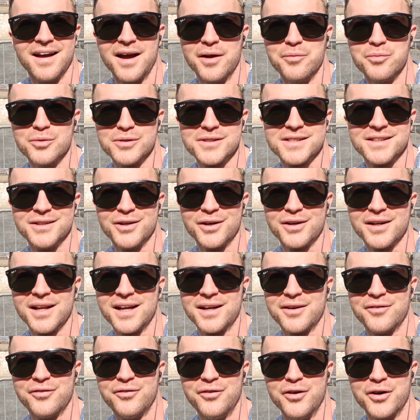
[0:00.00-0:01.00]
I must look
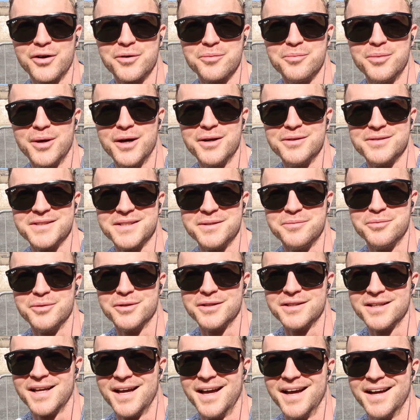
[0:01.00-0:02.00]
like a fucking bowsy,
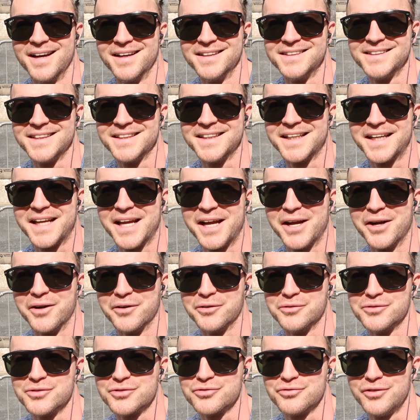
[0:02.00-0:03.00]
but I didn't
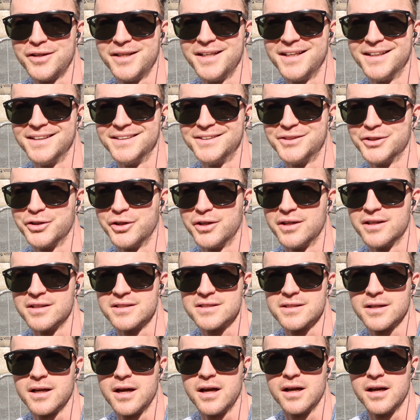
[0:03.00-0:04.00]
care. I was really enjoying it.